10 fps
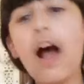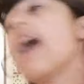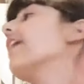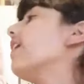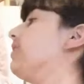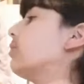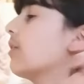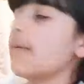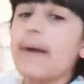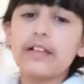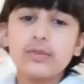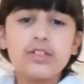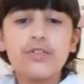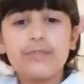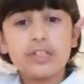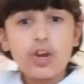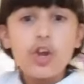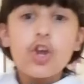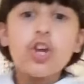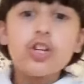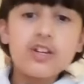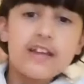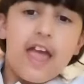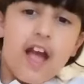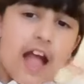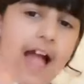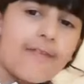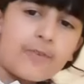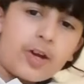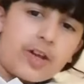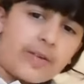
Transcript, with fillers: Hi guys, welcome back to a new video. Today I have a